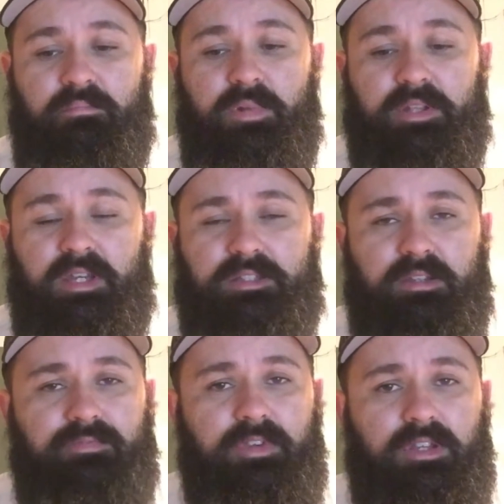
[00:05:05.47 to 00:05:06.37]
But that's a
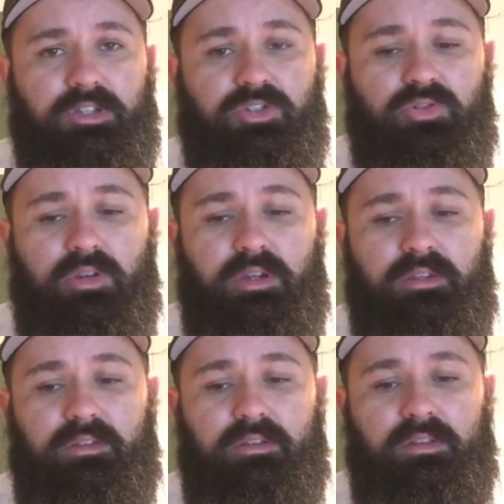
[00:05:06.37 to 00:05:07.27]
feat of
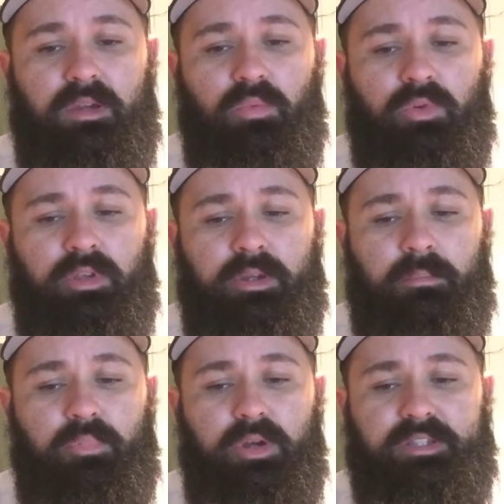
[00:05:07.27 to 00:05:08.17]
strength that really
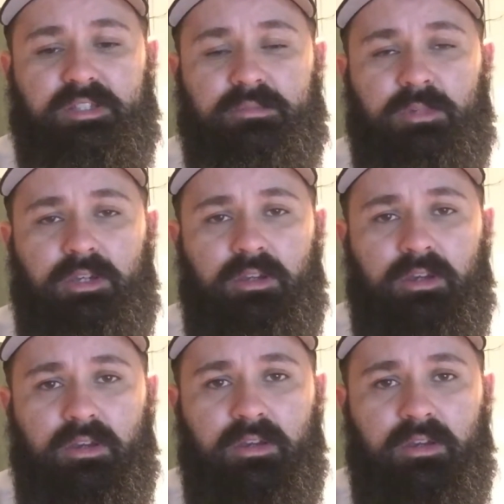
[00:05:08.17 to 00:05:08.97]
impresses me,